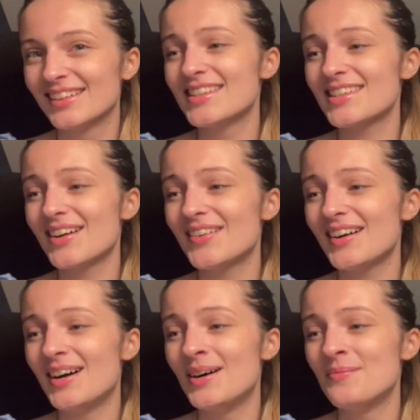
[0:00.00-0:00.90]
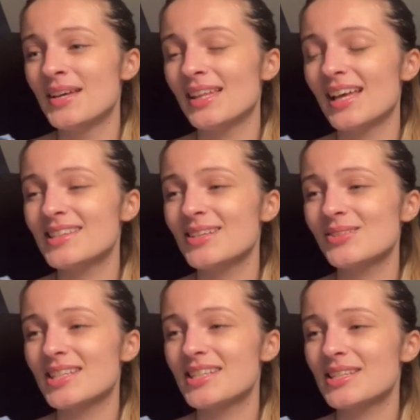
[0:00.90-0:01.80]
So it lets
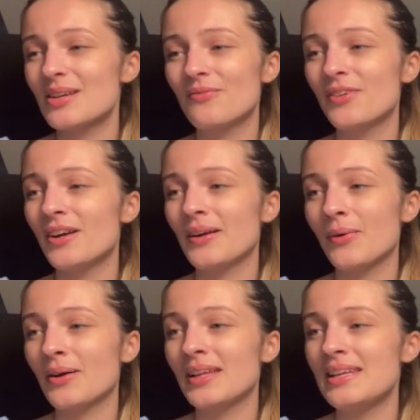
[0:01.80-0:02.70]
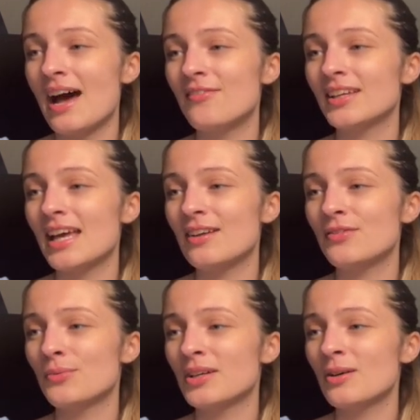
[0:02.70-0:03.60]
you just very quickly navigate if
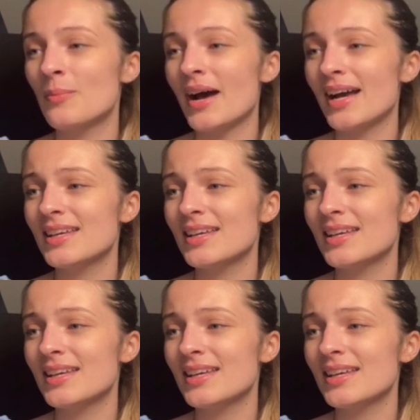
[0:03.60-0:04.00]
you want to go back.